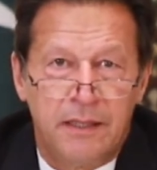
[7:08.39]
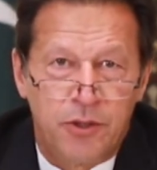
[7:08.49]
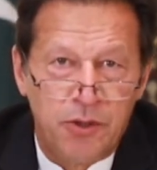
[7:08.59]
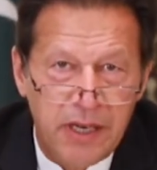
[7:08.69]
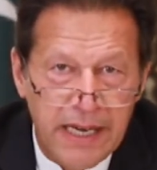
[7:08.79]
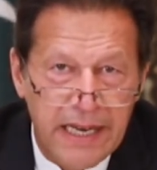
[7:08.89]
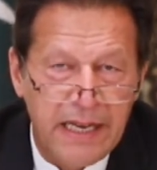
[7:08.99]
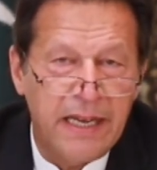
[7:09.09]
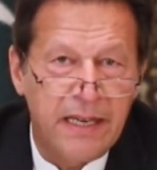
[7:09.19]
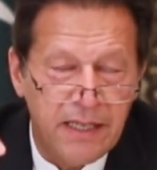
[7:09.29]
To
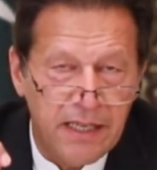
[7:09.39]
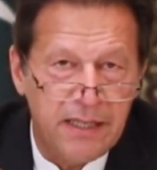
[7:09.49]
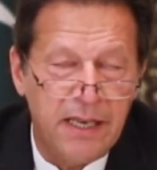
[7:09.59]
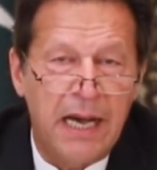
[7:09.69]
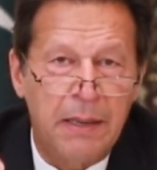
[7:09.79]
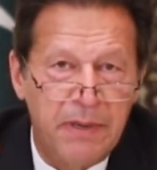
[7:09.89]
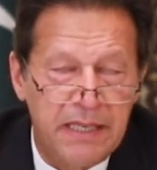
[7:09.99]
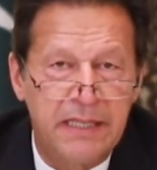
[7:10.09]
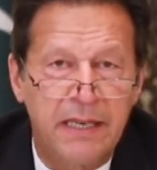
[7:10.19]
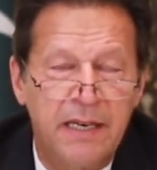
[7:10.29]
link in Islam
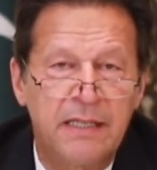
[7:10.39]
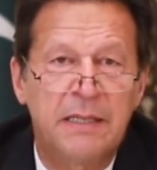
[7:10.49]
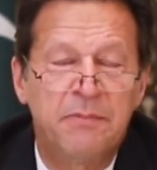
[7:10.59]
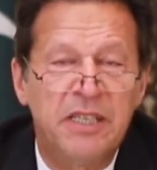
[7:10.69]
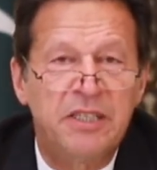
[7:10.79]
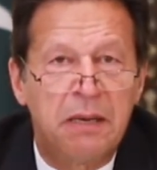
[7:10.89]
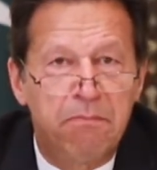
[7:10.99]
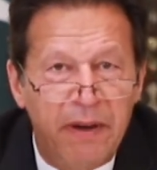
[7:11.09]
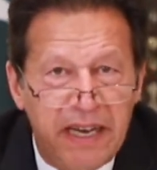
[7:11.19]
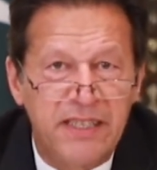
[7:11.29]
and terrorism is the
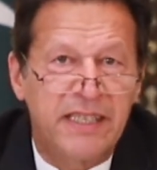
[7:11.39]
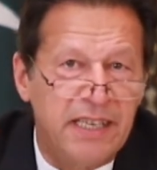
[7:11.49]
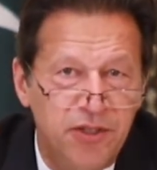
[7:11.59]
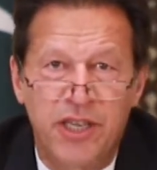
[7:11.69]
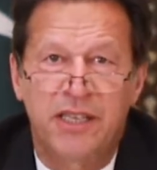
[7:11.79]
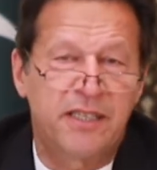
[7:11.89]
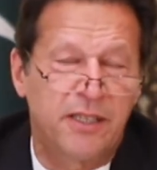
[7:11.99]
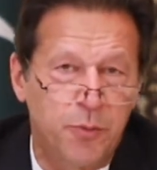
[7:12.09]
biggest injustice